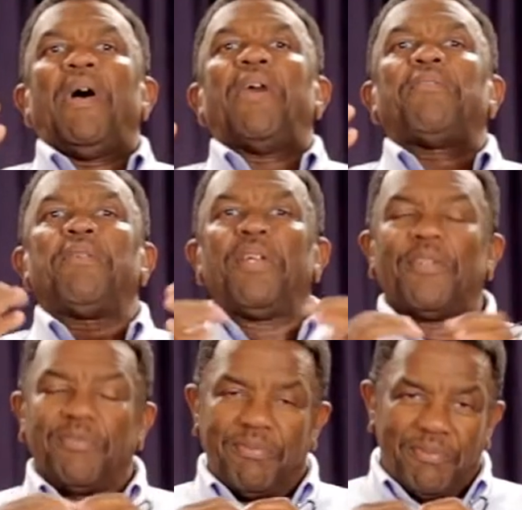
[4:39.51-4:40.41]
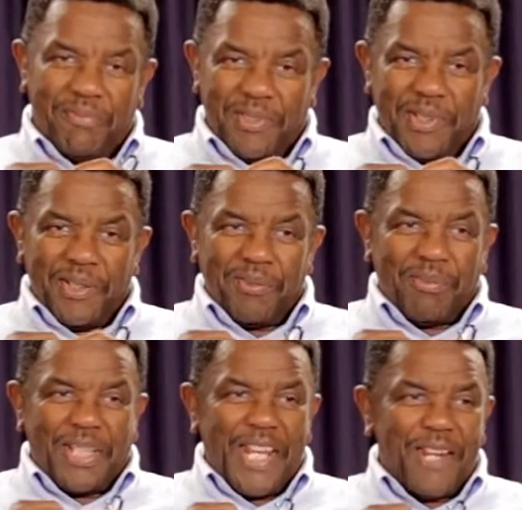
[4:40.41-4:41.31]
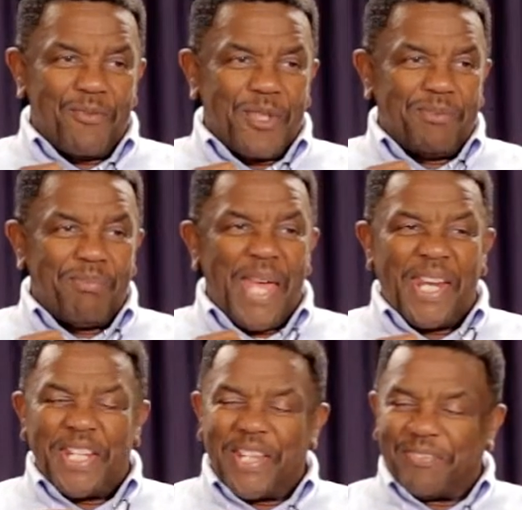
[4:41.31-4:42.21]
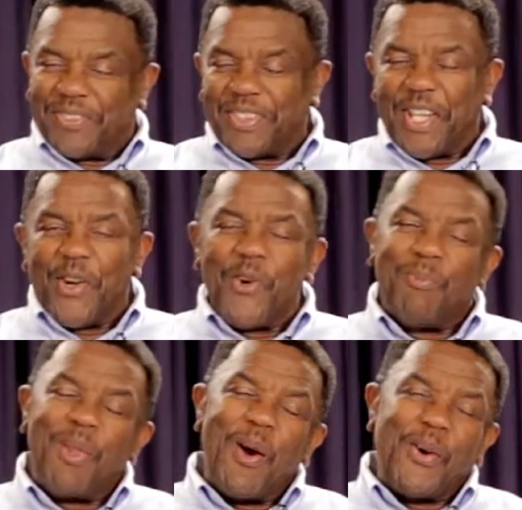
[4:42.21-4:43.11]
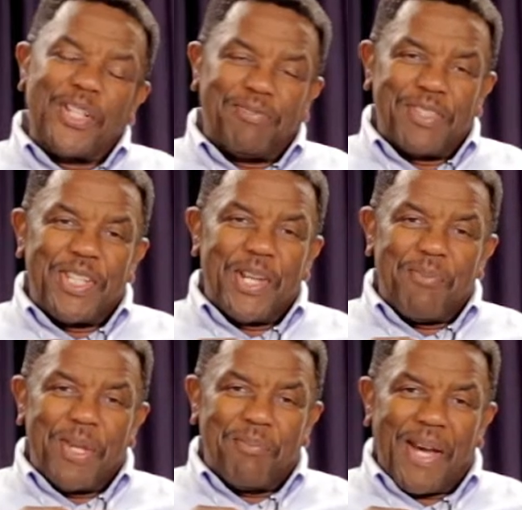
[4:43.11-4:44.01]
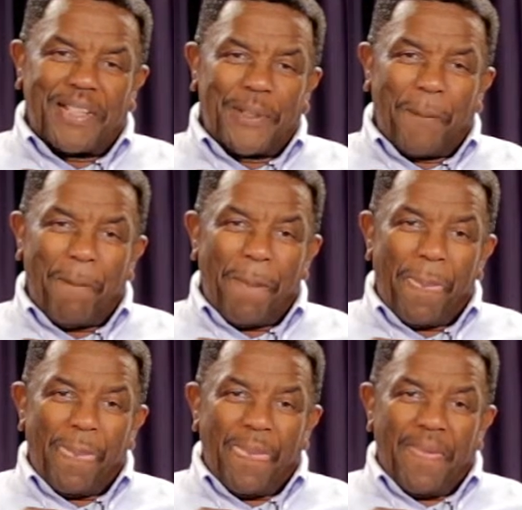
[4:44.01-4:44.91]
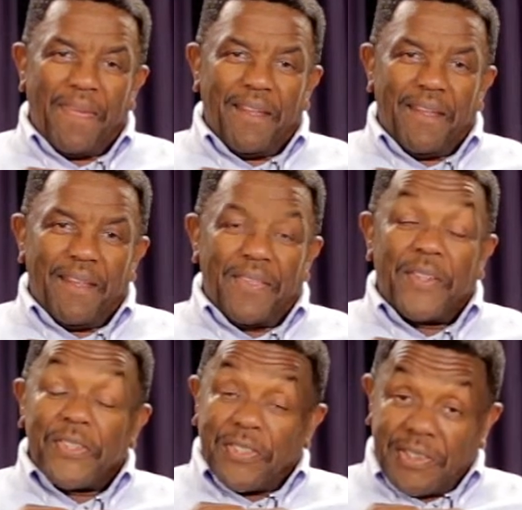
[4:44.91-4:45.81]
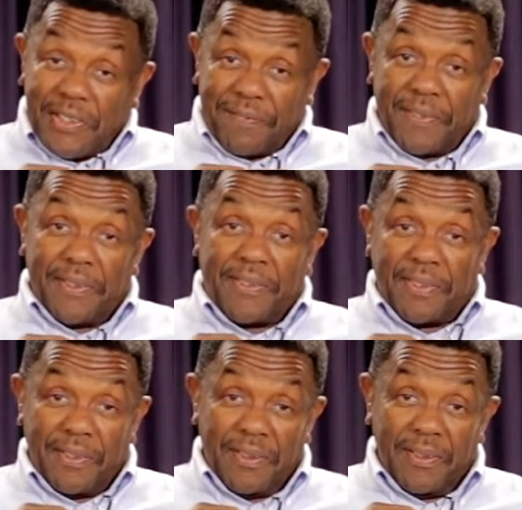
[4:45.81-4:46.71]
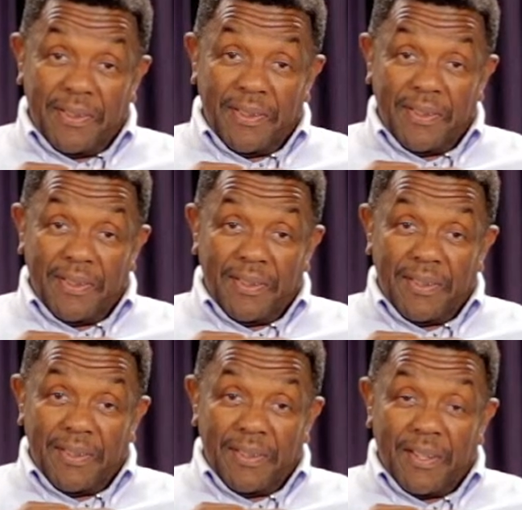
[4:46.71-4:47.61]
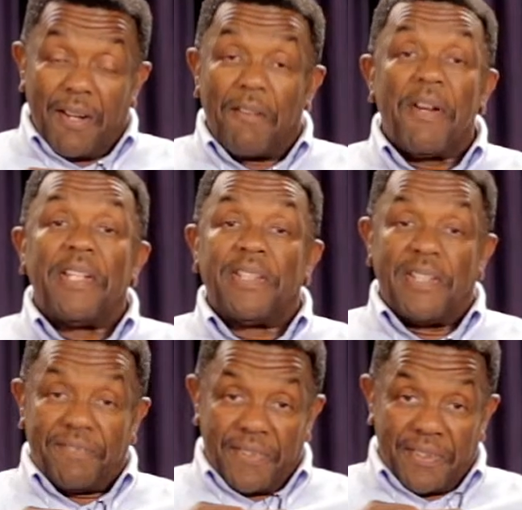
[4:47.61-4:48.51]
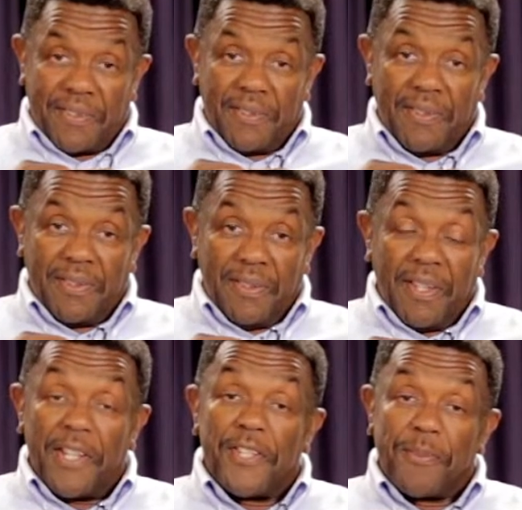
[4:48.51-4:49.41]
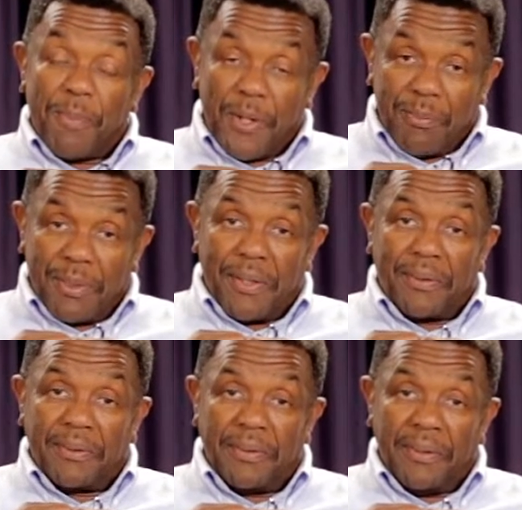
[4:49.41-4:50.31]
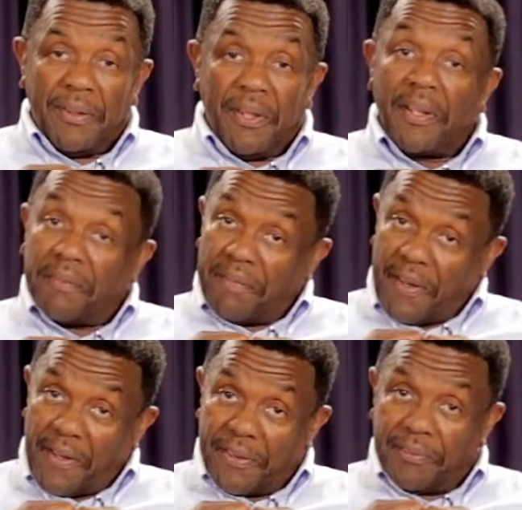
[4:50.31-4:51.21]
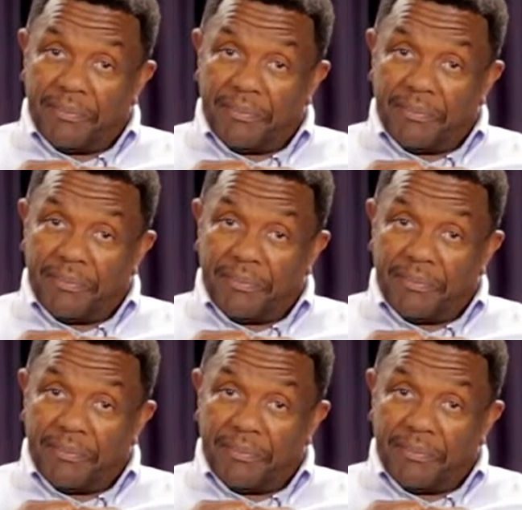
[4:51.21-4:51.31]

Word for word: I don't know. My dad wasn't man enough to stay home long enough to tell me about it. There is a difference, a great difference, in a sperm donor and a father.